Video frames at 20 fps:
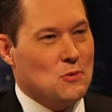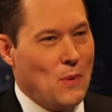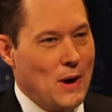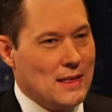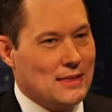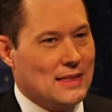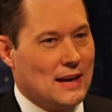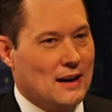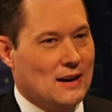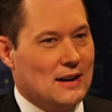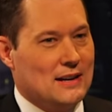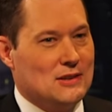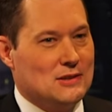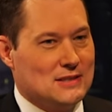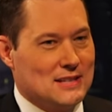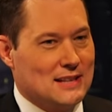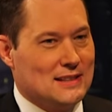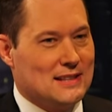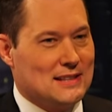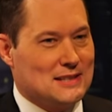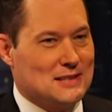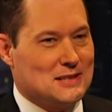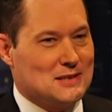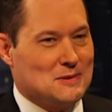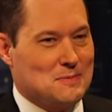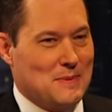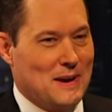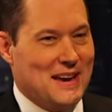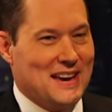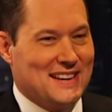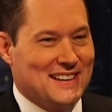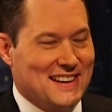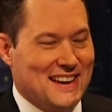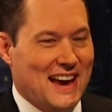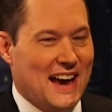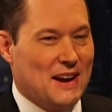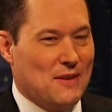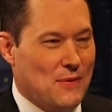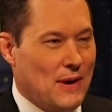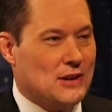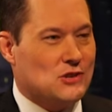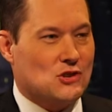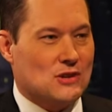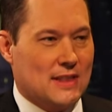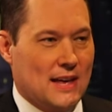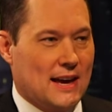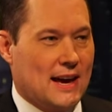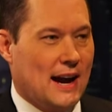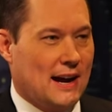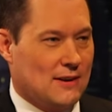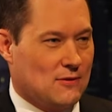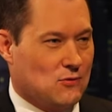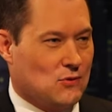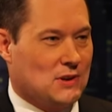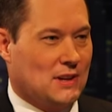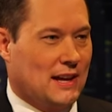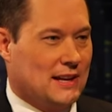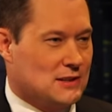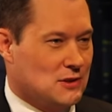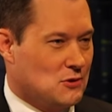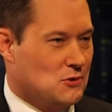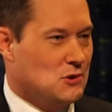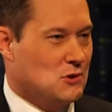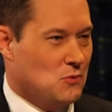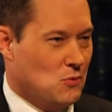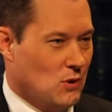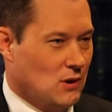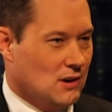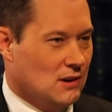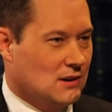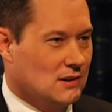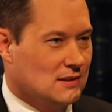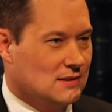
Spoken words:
went there and you did this speech, and eventually they kind of realized who you were.